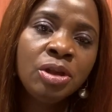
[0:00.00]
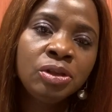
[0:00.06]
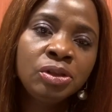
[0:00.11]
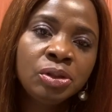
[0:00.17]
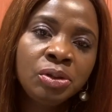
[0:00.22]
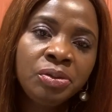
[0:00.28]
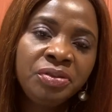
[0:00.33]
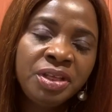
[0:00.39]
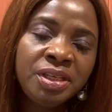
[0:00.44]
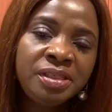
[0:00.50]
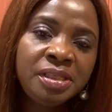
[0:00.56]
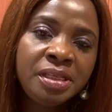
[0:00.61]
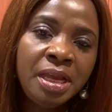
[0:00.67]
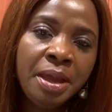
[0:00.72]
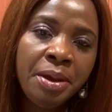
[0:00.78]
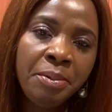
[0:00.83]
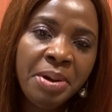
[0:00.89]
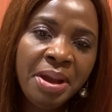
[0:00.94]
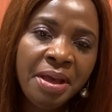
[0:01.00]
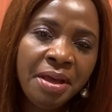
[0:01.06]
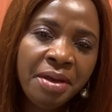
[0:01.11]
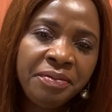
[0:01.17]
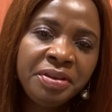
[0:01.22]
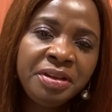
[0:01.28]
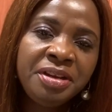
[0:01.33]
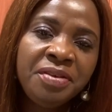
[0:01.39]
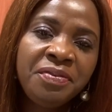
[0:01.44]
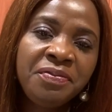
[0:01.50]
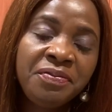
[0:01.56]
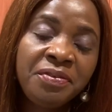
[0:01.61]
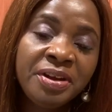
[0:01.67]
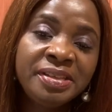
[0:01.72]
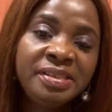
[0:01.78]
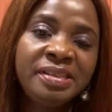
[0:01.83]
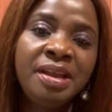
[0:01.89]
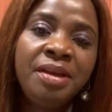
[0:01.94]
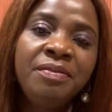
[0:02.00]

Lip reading: So this year, we're having the first